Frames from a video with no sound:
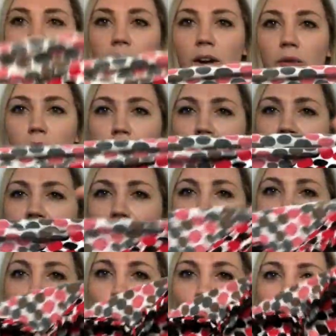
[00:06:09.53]
A really
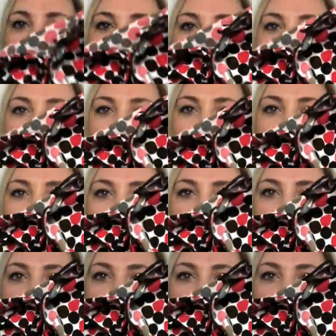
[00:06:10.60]
quite
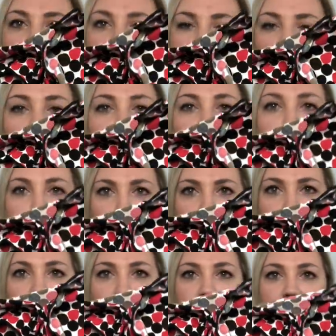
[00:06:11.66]
a loud
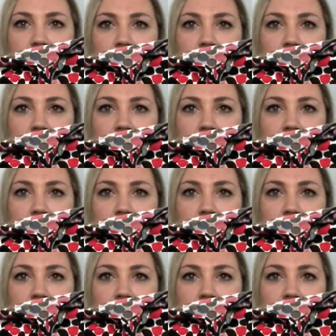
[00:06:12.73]
print.